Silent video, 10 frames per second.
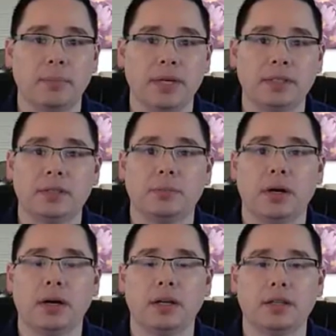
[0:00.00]
based
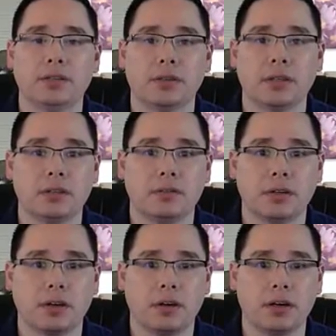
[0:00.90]
upon the strength of
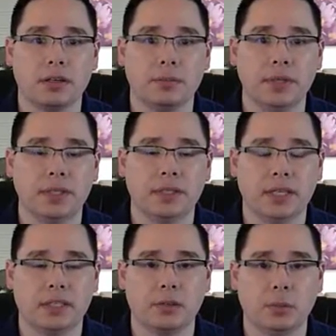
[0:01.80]
our cards because
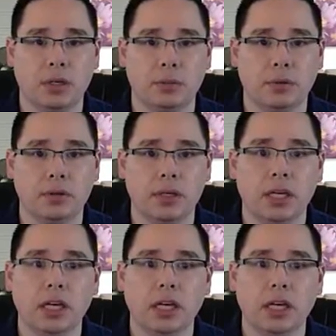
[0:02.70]
that's exploitable.